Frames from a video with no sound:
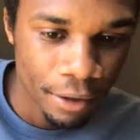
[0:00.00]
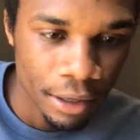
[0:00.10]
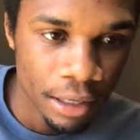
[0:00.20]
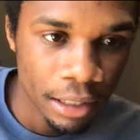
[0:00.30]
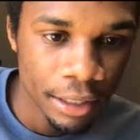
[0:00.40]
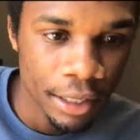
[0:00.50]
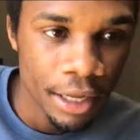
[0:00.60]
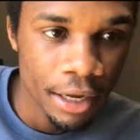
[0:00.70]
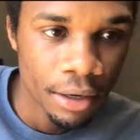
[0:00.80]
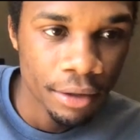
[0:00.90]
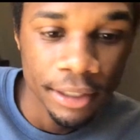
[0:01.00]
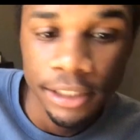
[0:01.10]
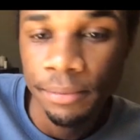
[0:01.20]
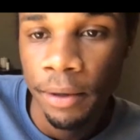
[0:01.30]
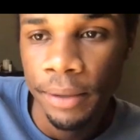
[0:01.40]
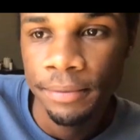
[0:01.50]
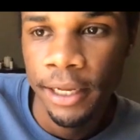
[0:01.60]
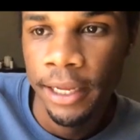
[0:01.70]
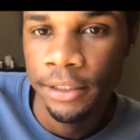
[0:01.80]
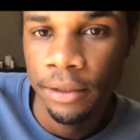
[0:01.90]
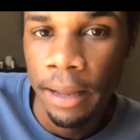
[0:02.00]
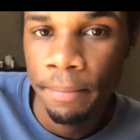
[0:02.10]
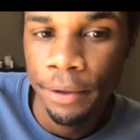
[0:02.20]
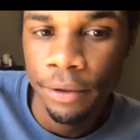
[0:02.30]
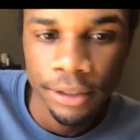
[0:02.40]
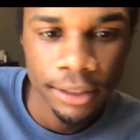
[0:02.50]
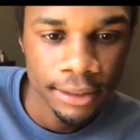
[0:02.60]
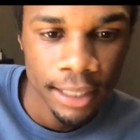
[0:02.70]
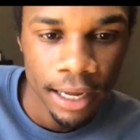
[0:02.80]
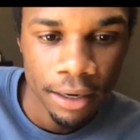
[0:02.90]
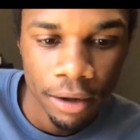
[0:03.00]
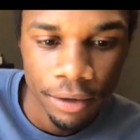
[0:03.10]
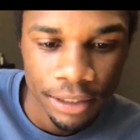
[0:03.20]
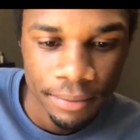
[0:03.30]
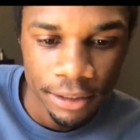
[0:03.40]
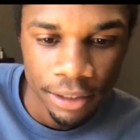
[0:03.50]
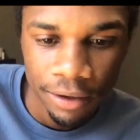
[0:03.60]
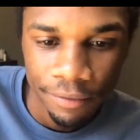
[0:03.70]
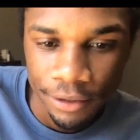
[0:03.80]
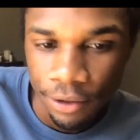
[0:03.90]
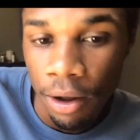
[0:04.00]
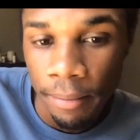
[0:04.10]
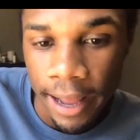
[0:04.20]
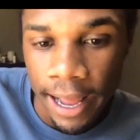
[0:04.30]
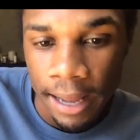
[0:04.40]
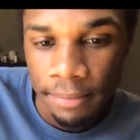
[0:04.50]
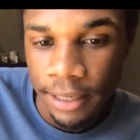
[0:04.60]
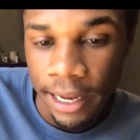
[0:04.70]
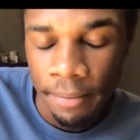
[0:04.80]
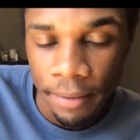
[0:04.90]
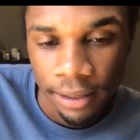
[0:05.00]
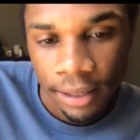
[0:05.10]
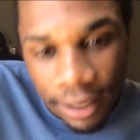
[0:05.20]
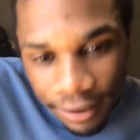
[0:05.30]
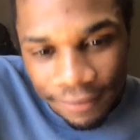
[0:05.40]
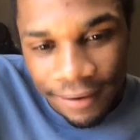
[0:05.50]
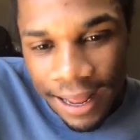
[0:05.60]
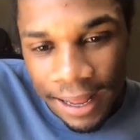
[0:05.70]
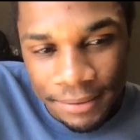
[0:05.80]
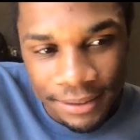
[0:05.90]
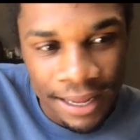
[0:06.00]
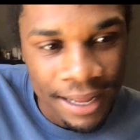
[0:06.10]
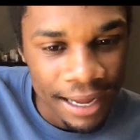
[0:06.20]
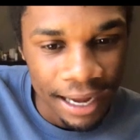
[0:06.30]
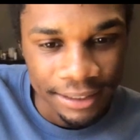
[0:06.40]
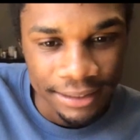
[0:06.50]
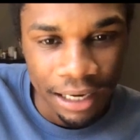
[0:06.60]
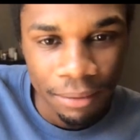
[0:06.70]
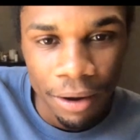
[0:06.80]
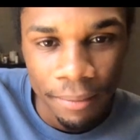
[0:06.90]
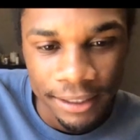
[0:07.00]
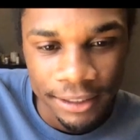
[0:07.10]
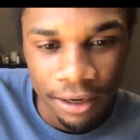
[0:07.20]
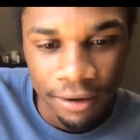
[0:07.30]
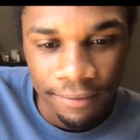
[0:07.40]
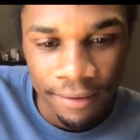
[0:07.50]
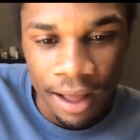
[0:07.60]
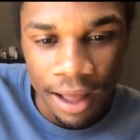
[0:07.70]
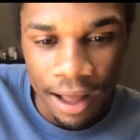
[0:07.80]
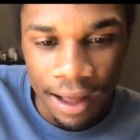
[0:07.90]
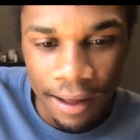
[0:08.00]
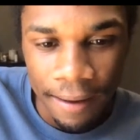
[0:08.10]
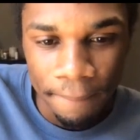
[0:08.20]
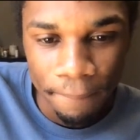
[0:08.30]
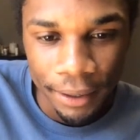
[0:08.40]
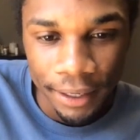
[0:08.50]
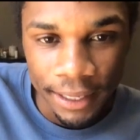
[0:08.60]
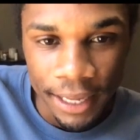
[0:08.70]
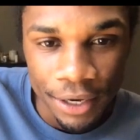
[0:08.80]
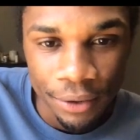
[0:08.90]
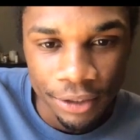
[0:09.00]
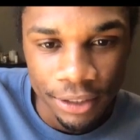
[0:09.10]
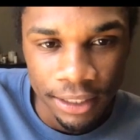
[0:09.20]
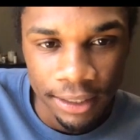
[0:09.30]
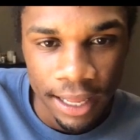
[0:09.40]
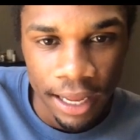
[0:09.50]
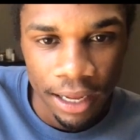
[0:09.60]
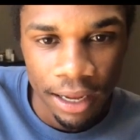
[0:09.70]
click here. This is my website. So I built and designed all of this myself. These are all my apps. I make a lot of different apps. I design them all myself. But again, you'll see that